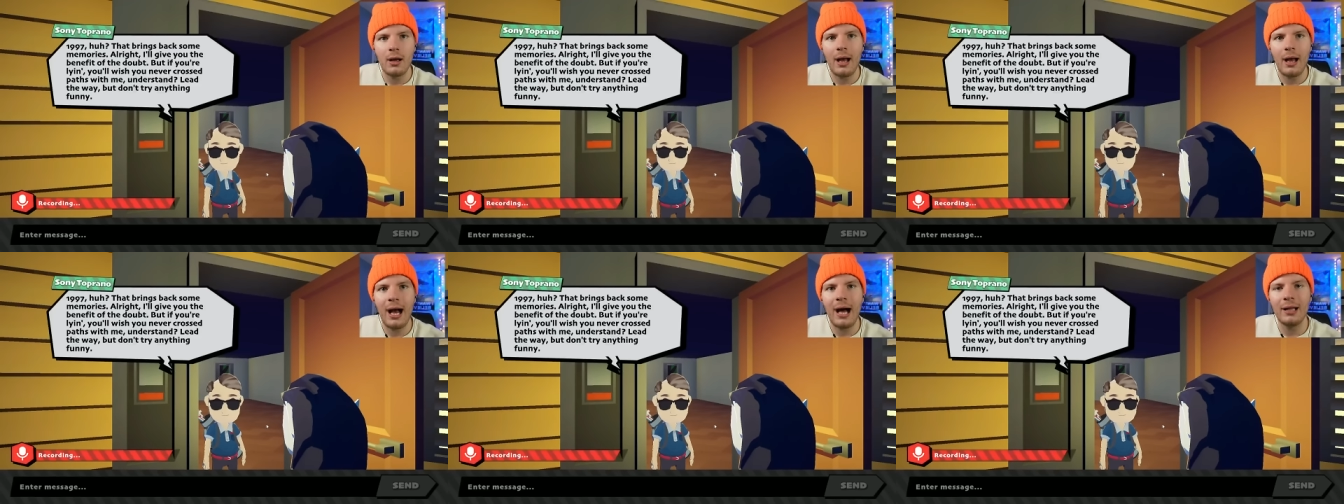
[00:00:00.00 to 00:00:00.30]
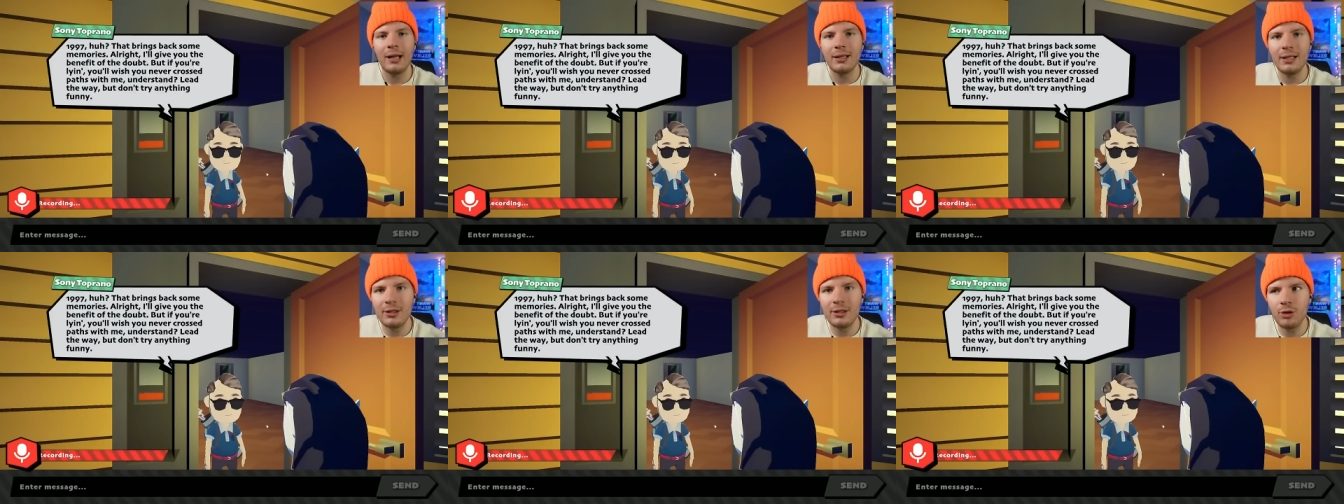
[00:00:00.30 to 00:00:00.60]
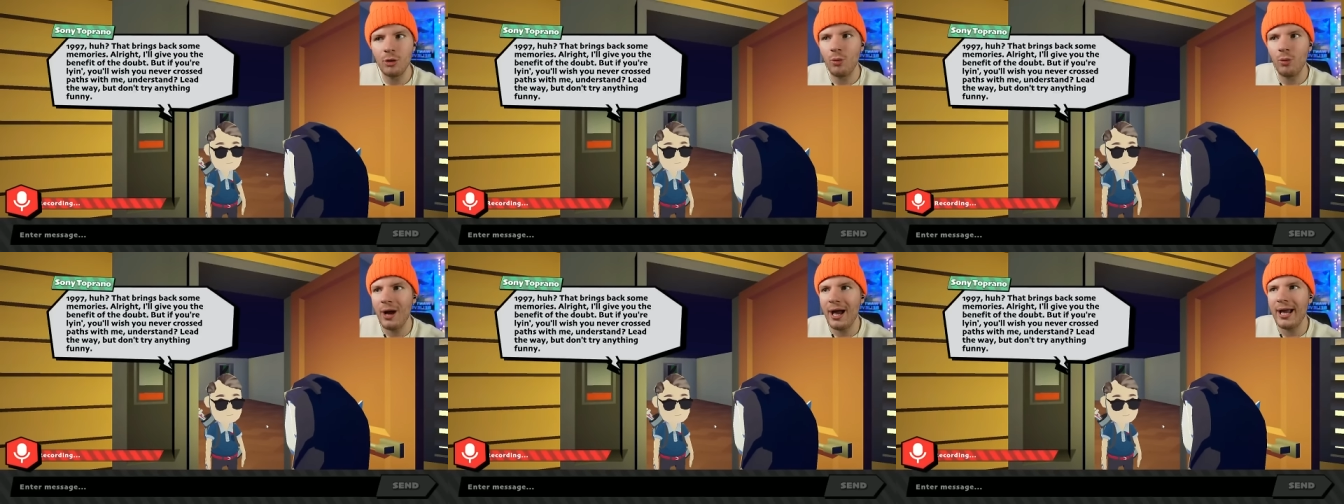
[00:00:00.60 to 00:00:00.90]
I'll lead
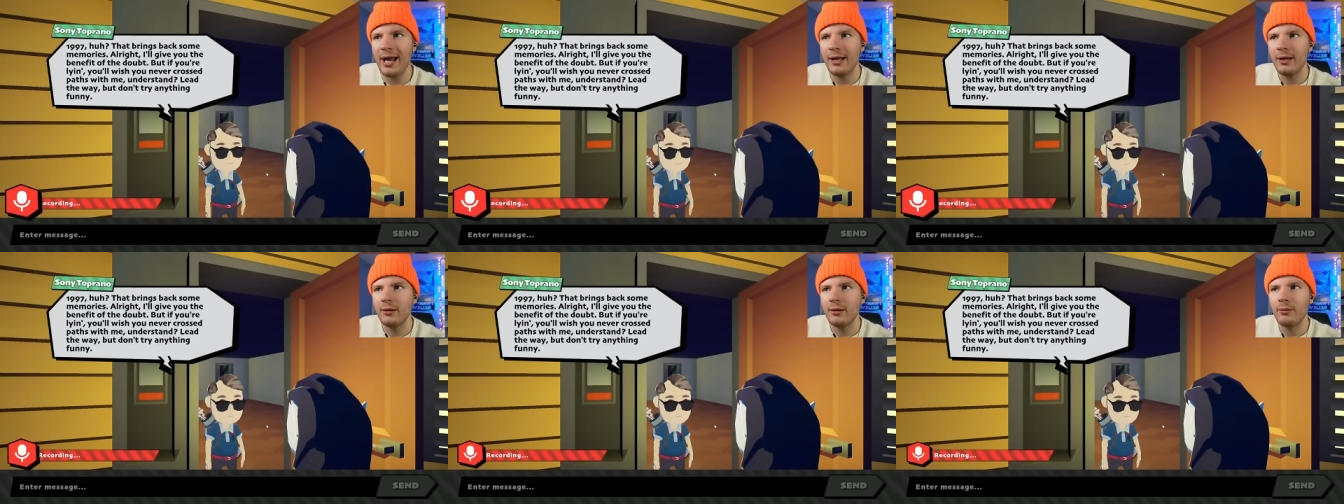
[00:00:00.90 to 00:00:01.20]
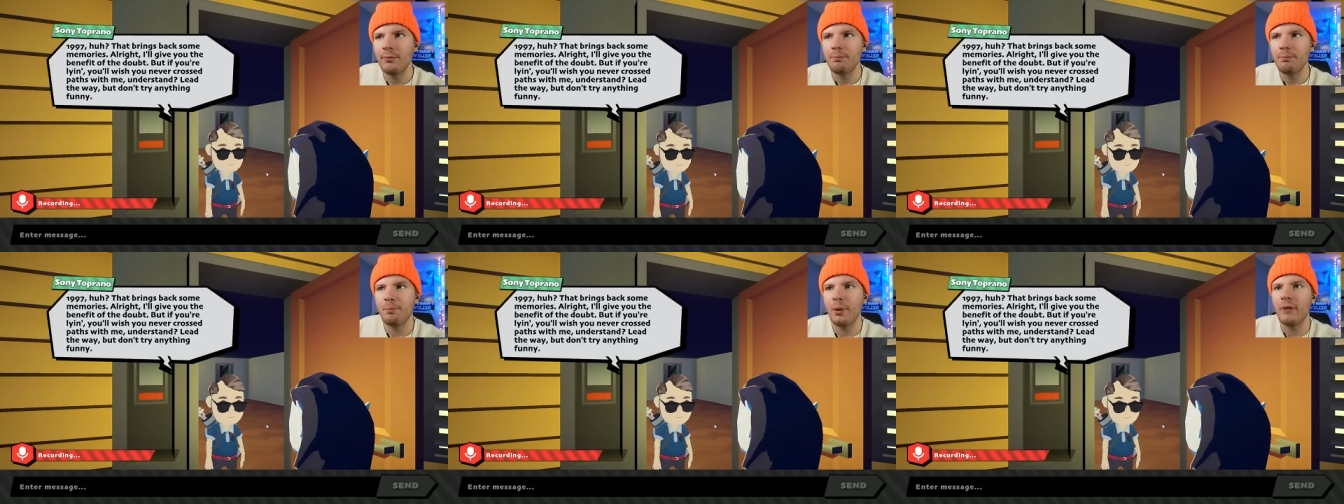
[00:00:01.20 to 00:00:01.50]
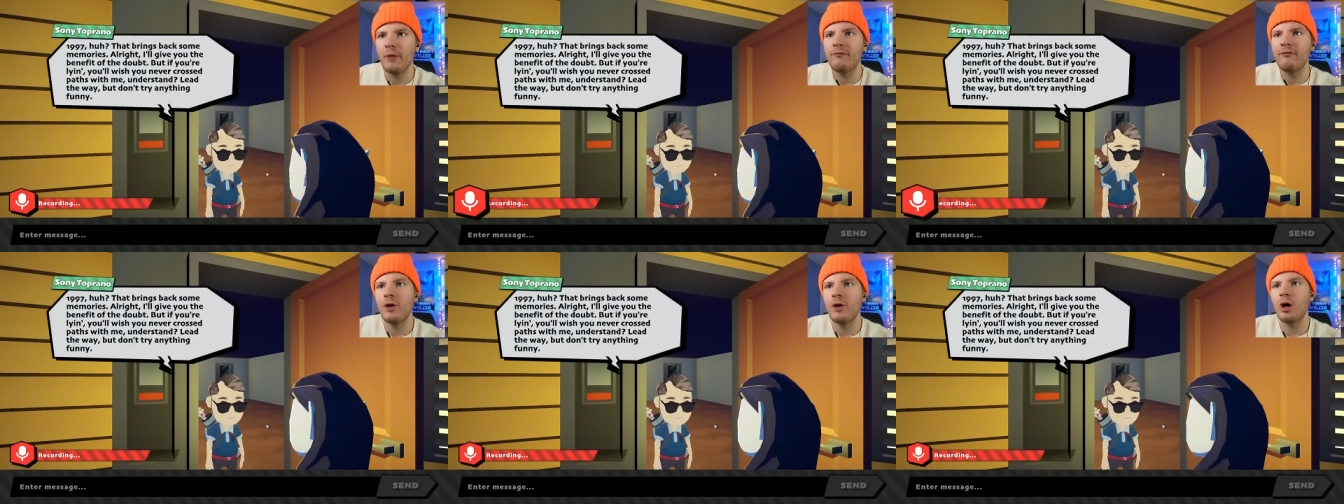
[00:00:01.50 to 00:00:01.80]
the way,
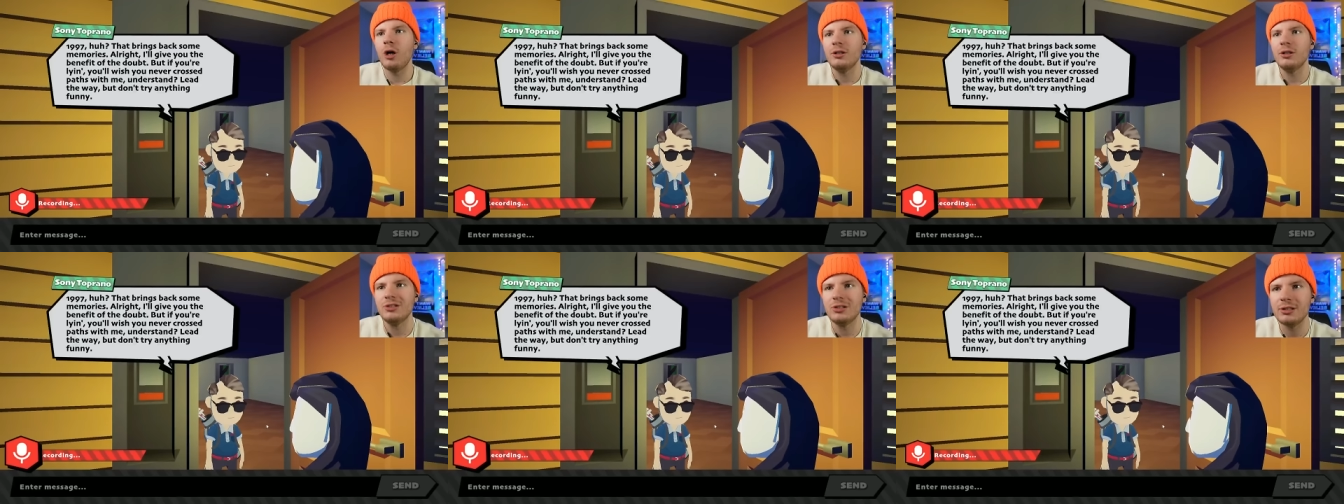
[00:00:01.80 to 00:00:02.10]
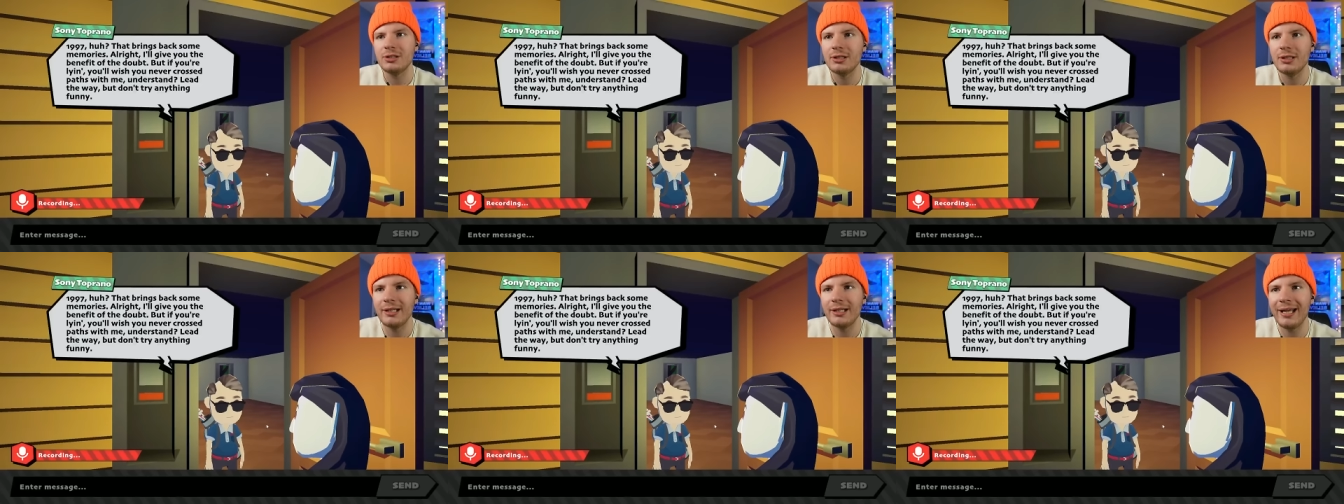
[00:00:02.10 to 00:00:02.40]
but first,